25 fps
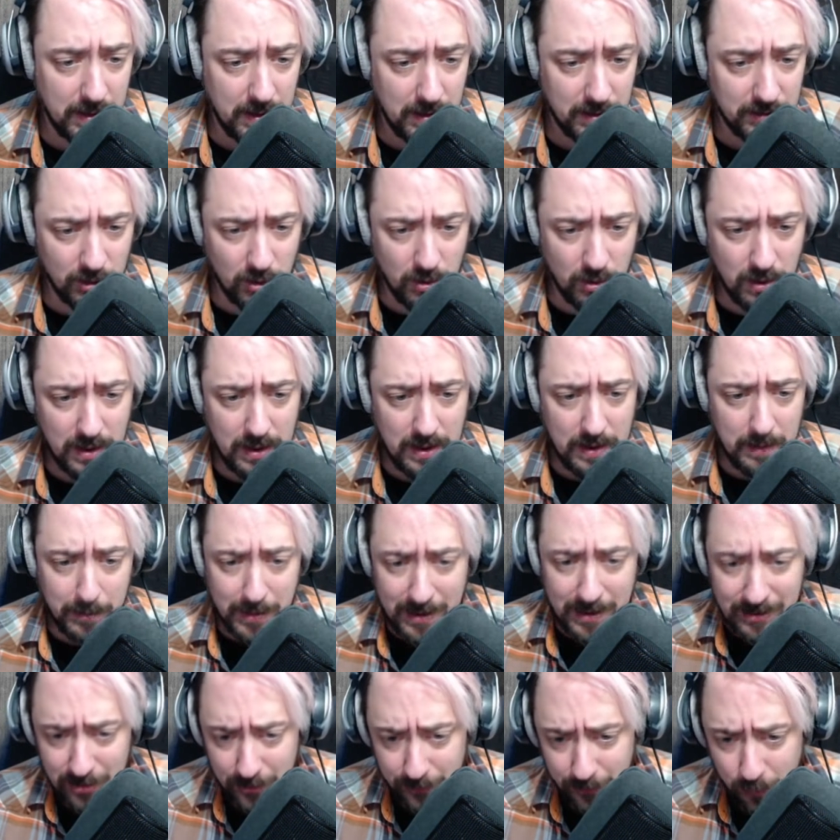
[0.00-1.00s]
So
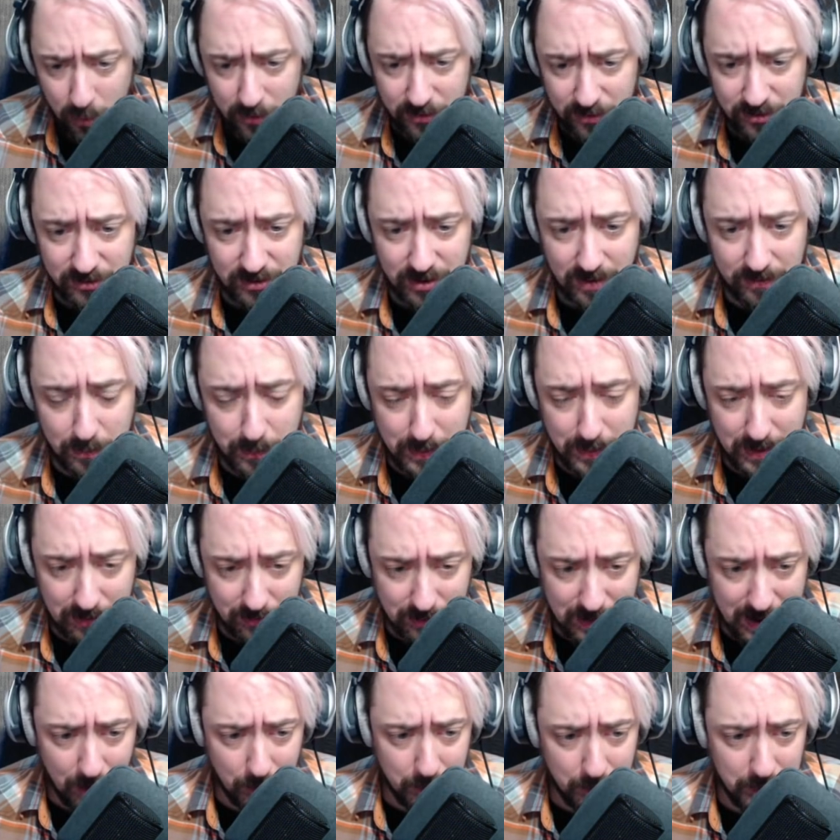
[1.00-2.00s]
please don't force yourself to be
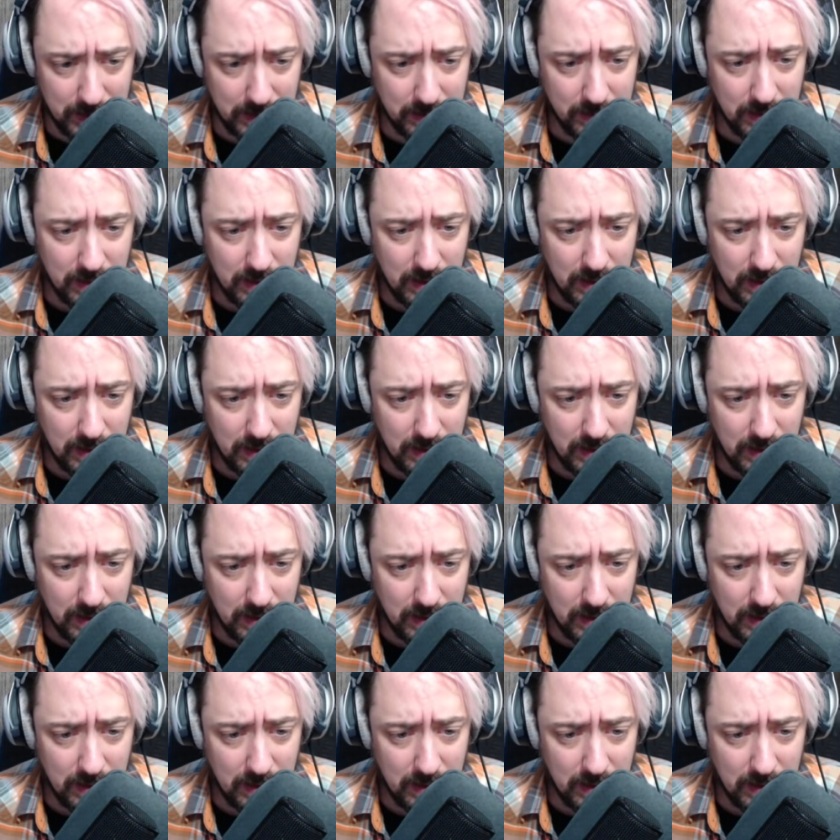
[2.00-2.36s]
around me.